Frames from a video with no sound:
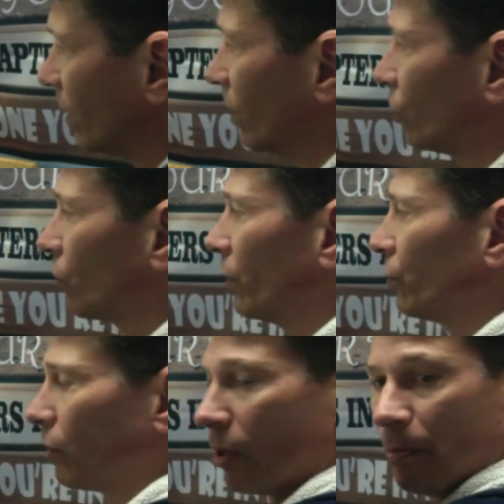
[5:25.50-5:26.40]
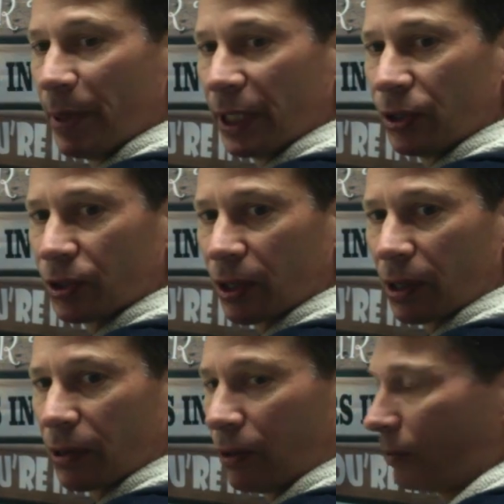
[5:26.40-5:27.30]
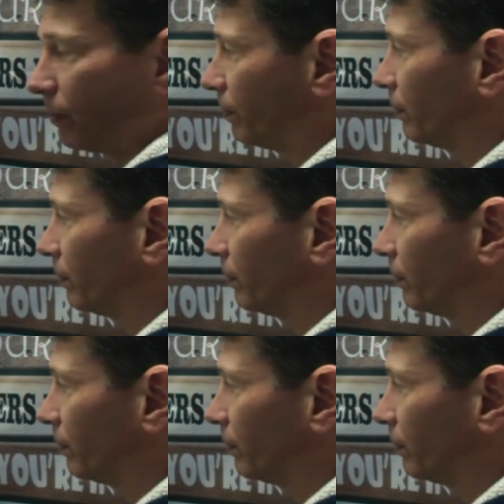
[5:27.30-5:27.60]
So I draw a big circle,